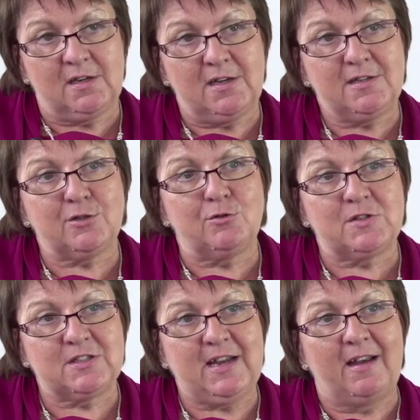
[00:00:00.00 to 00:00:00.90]
in its
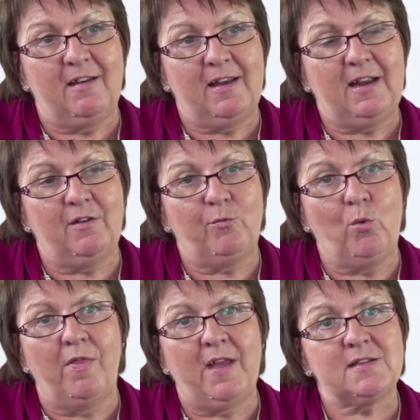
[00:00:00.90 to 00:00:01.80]
understanding of
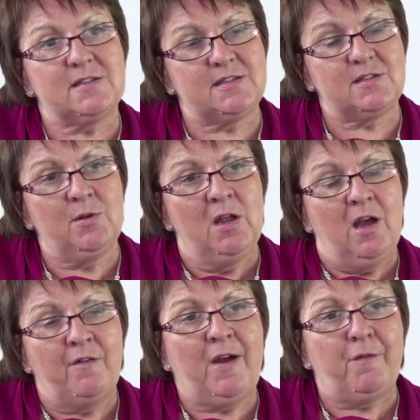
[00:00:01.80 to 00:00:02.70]
what that system,
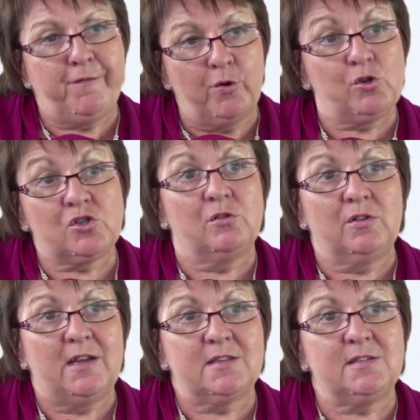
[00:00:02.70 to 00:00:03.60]
of how functional
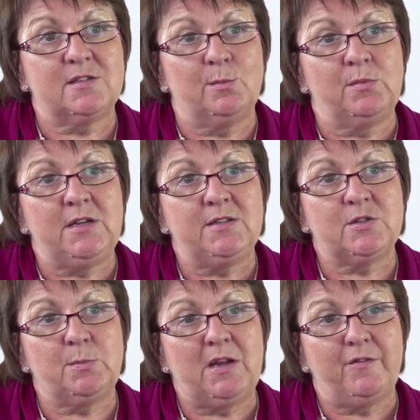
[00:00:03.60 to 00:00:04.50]
that system needs
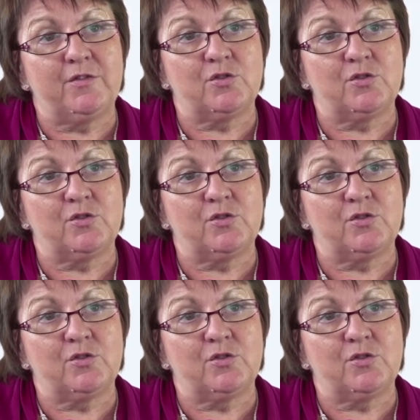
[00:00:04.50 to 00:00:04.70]
to be for